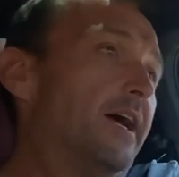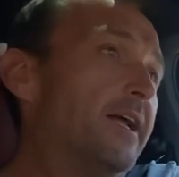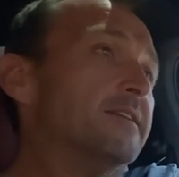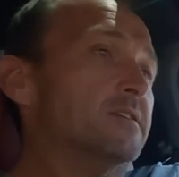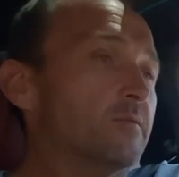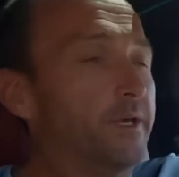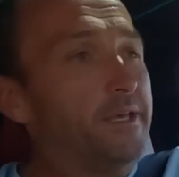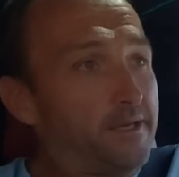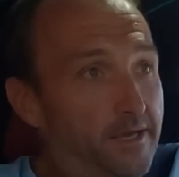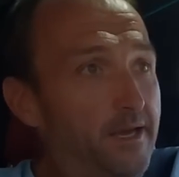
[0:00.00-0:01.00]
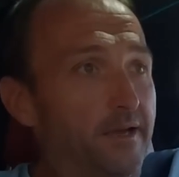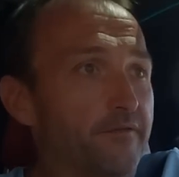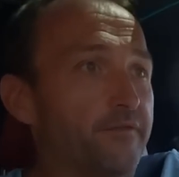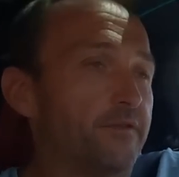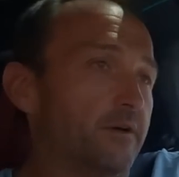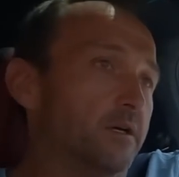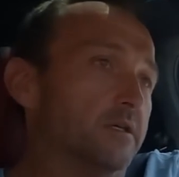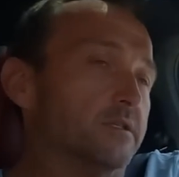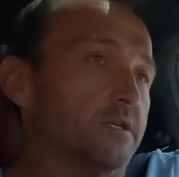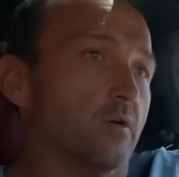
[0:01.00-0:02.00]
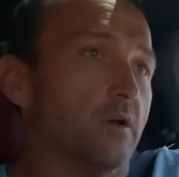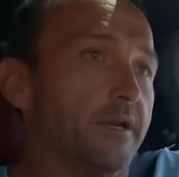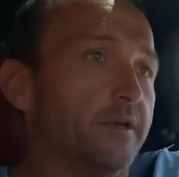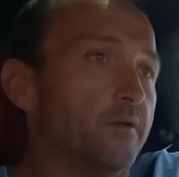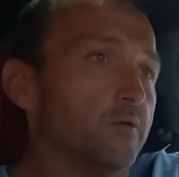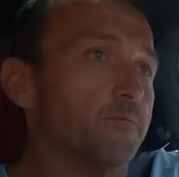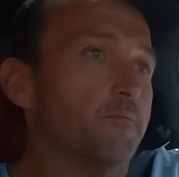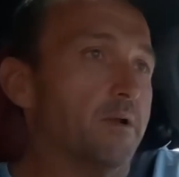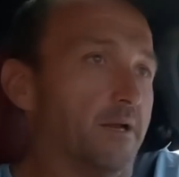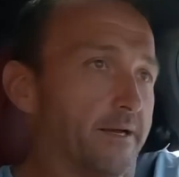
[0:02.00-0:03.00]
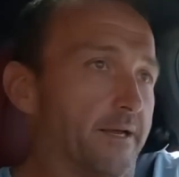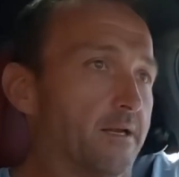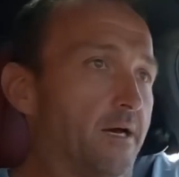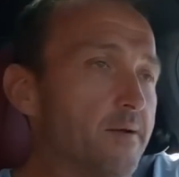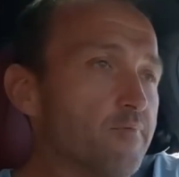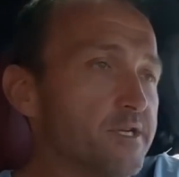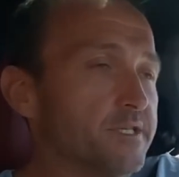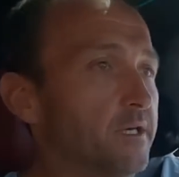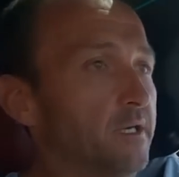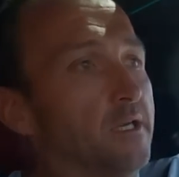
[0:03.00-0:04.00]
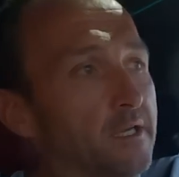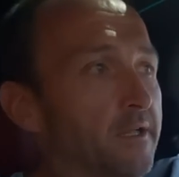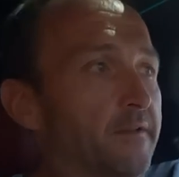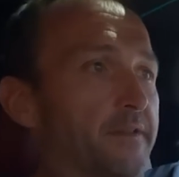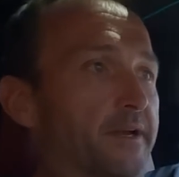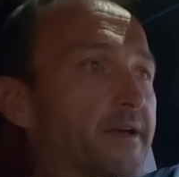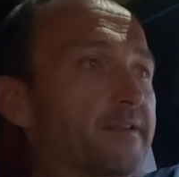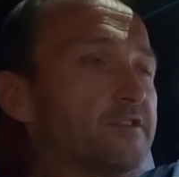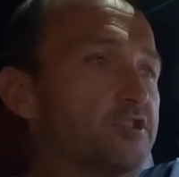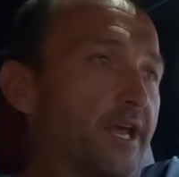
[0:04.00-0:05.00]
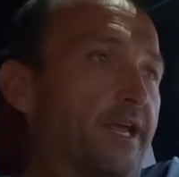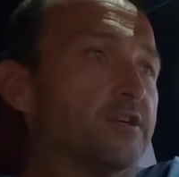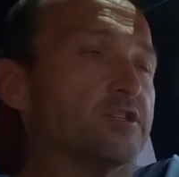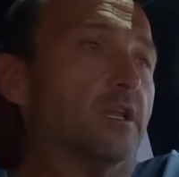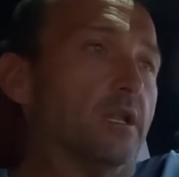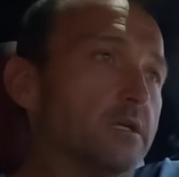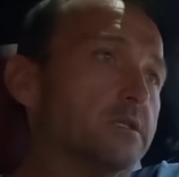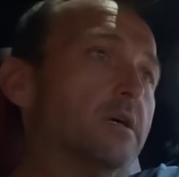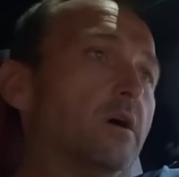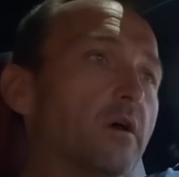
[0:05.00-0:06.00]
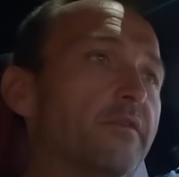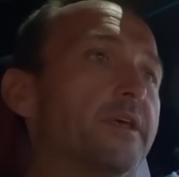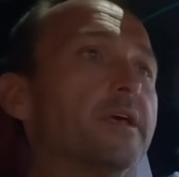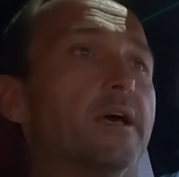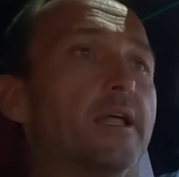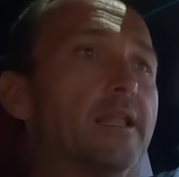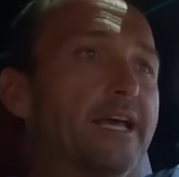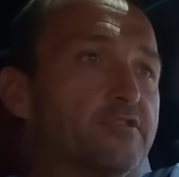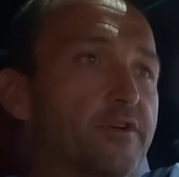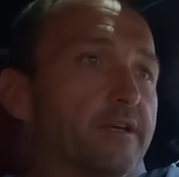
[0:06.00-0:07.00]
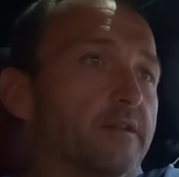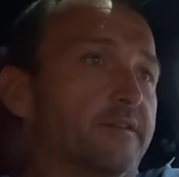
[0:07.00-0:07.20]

and we have a totally new plug-in hybrid that has changed a lot on the electrical